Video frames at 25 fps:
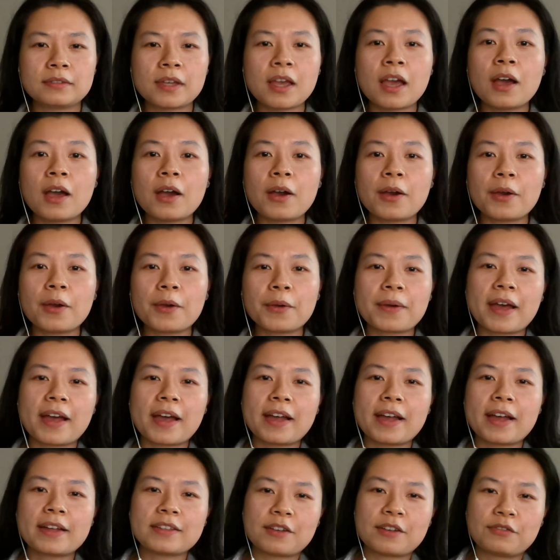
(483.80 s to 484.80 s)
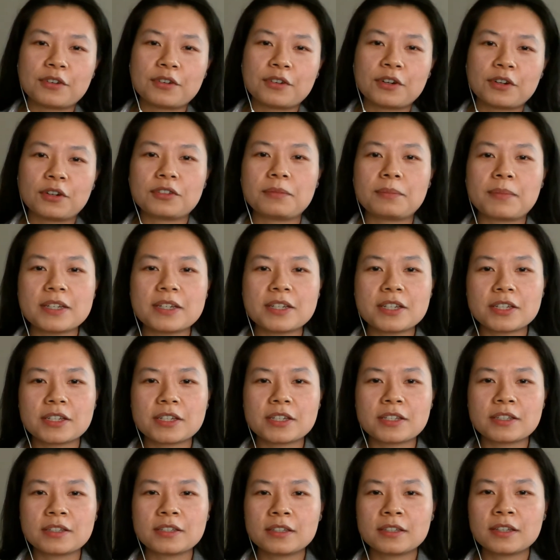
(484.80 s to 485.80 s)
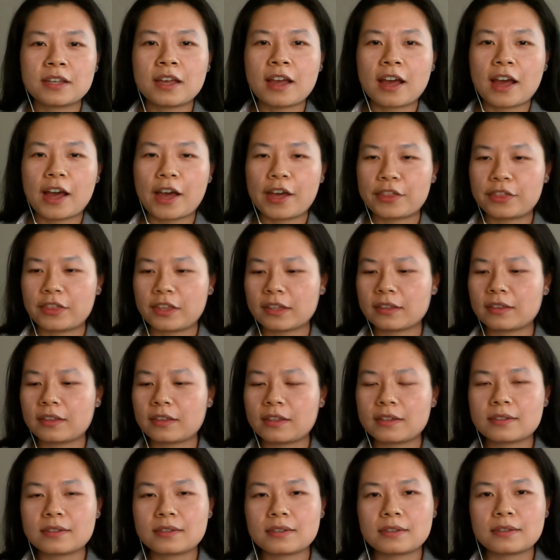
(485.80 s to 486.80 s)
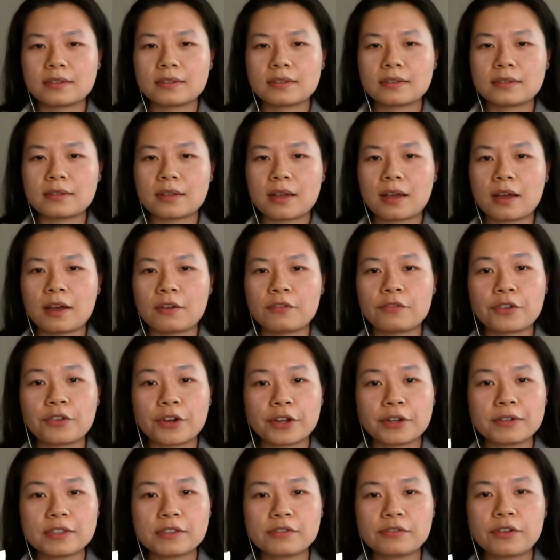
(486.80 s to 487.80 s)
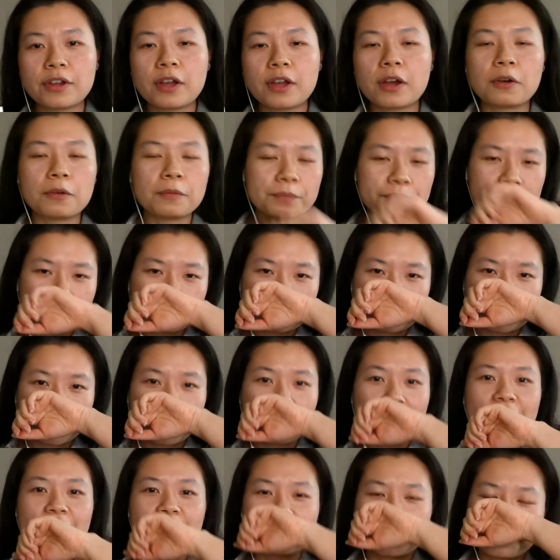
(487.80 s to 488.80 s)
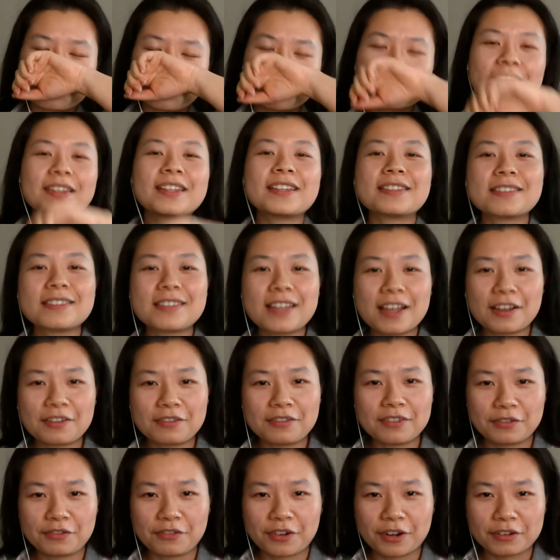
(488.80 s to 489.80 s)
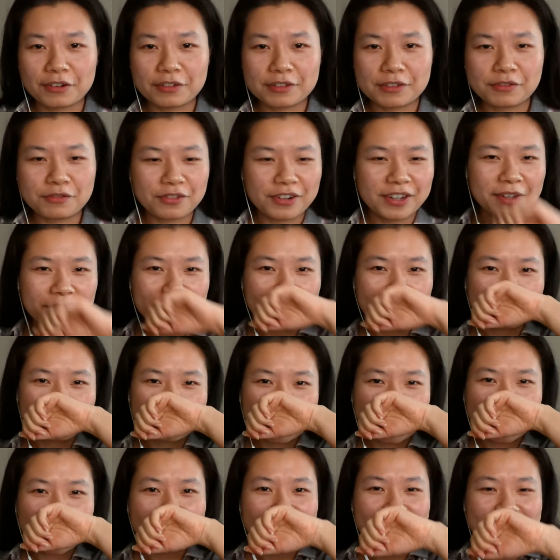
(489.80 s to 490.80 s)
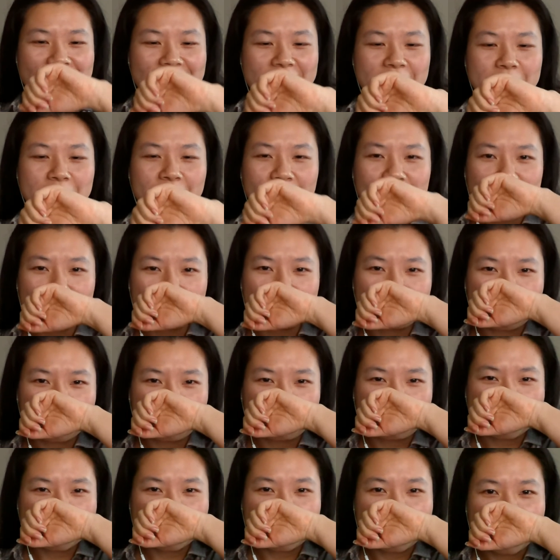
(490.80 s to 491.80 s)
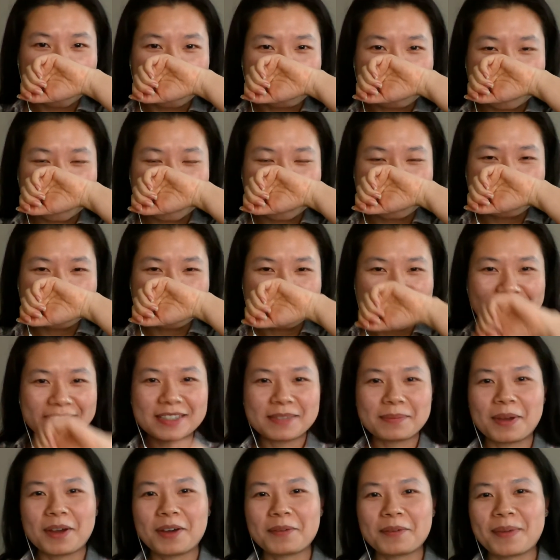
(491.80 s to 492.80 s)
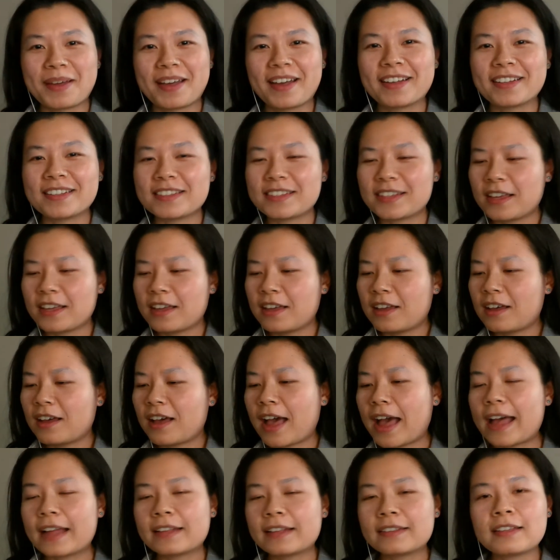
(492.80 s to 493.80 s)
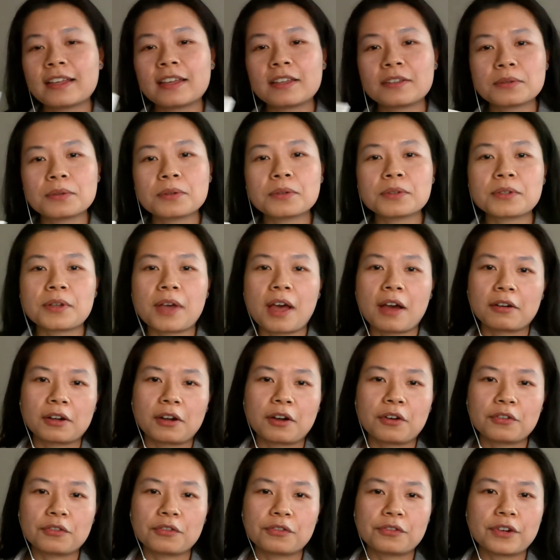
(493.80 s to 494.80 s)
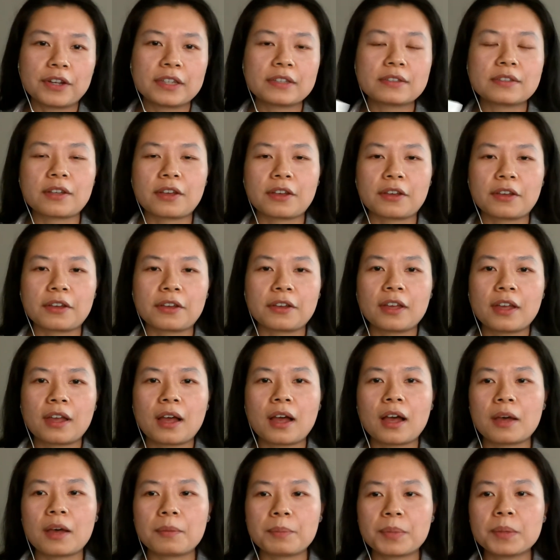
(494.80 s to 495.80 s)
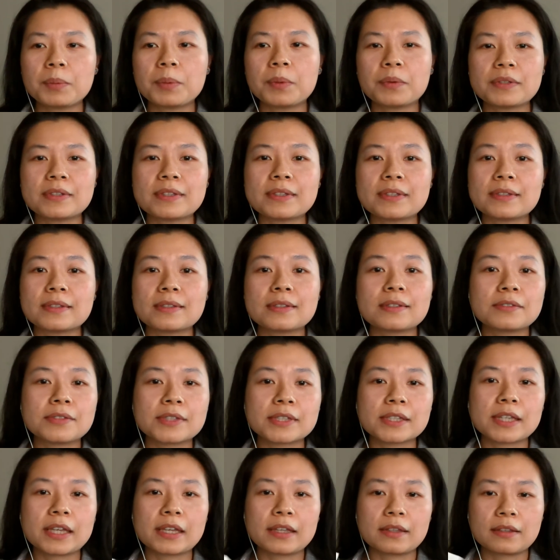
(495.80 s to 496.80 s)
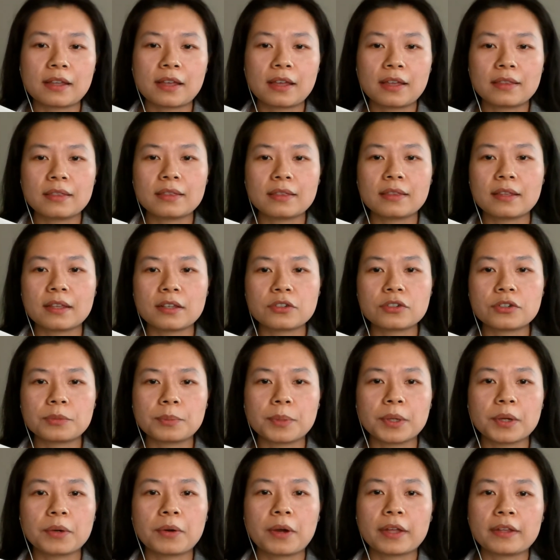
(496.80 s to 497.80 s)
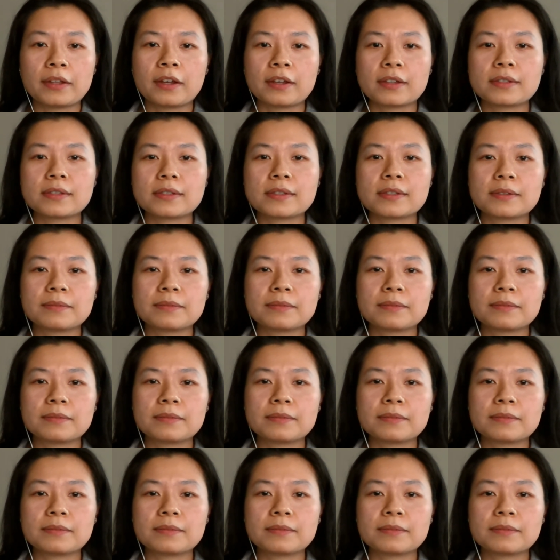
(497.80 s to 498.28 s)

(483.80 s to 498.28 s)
Oh, and I forgot to mention, I think this is fragrance free. Oh, no, I think this is definitely fragrance free. I can smell the previous Clarins smell on my hand, and it's also alcohol free. So people with sensitive skin, this should be quite nice.